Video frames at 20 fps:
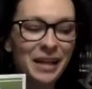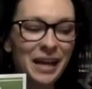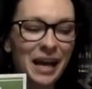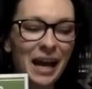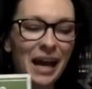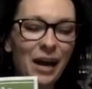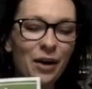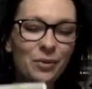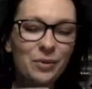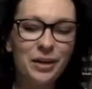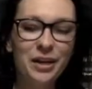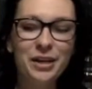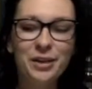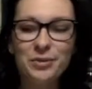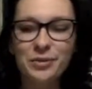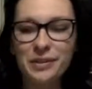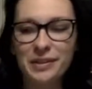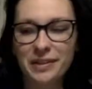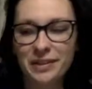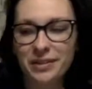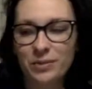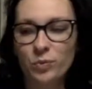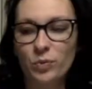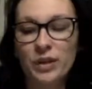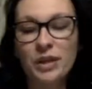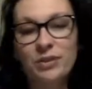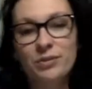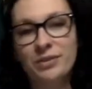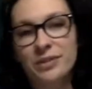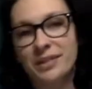How would I use this? We
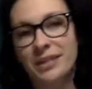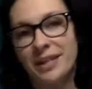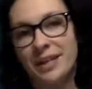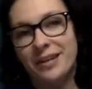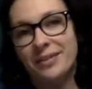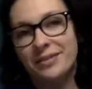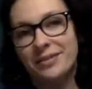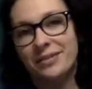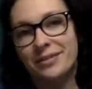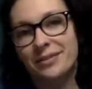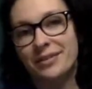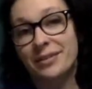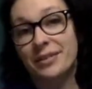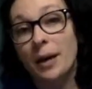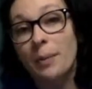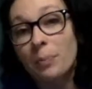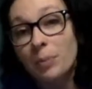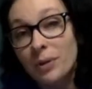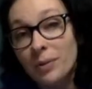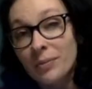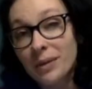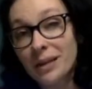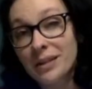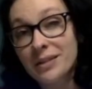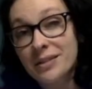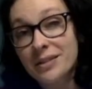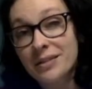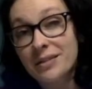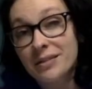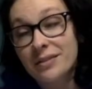used it as a
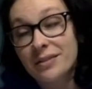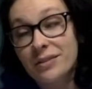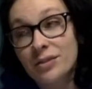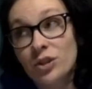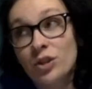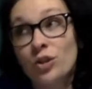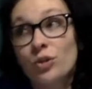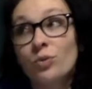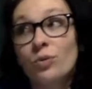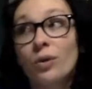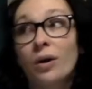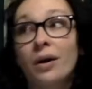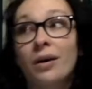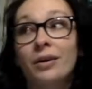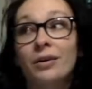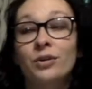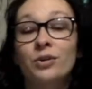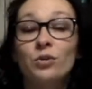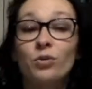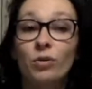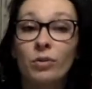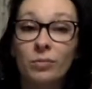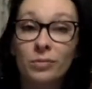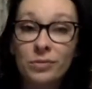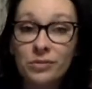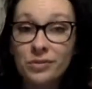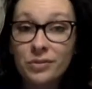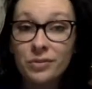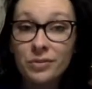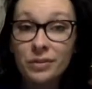supplement to our normal
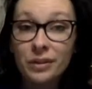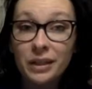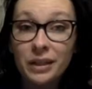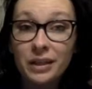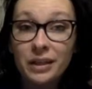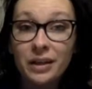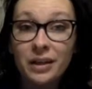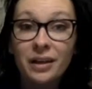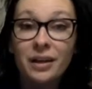schooling,